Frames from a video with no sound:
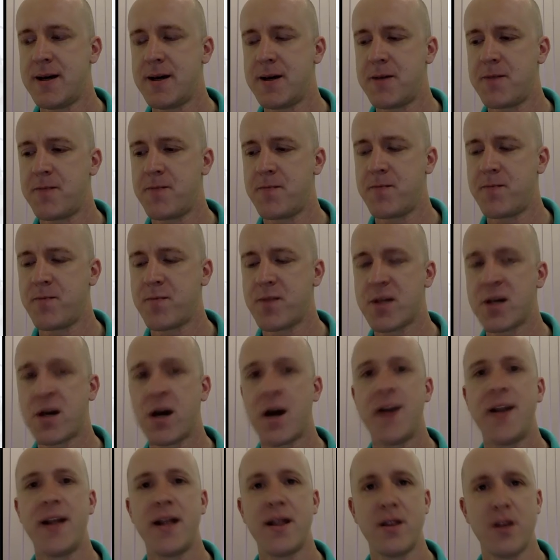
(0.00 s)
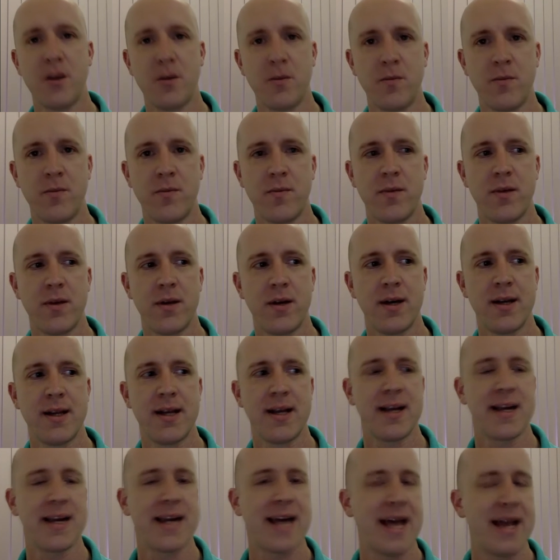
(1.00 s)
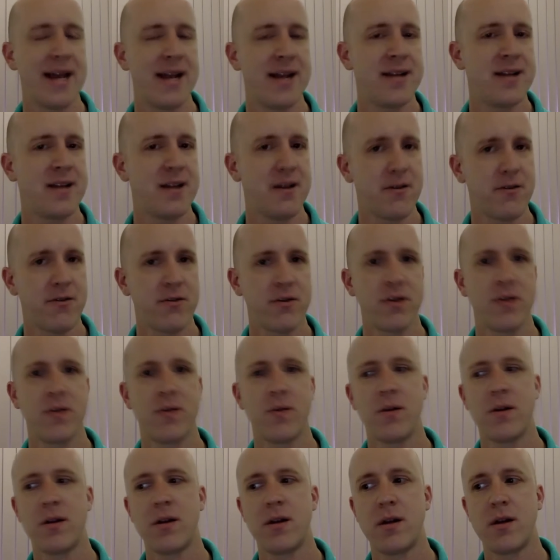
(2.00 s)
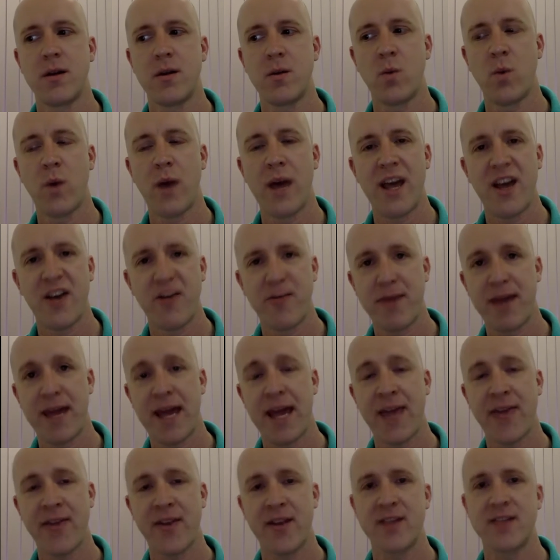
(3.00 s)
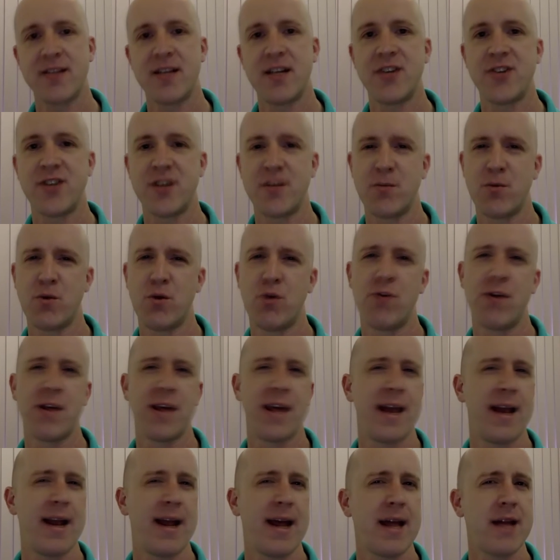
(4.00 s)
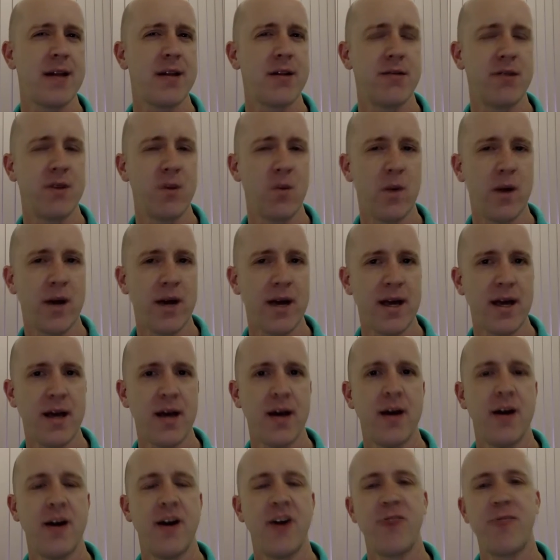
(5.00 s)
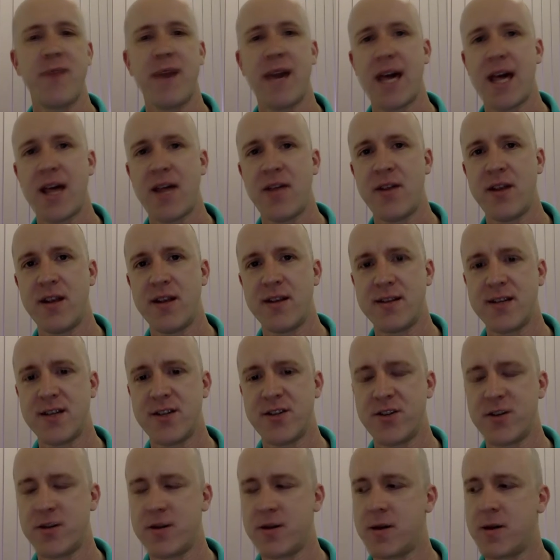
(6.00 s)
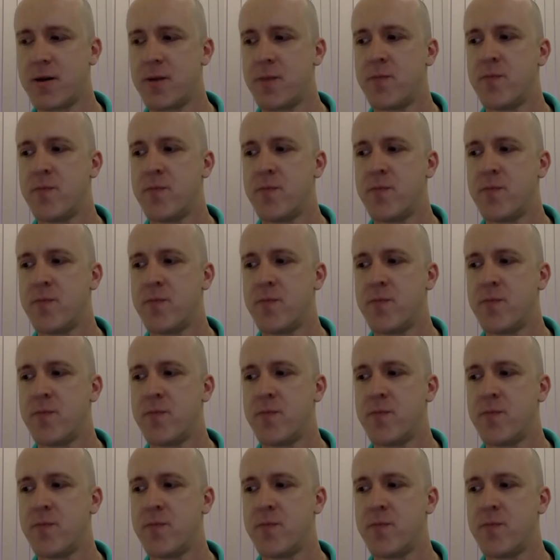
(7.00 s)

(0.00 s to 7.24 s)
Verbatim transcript: um, guiding them and again a different way of making the decision, a more regulatory way of making the decision.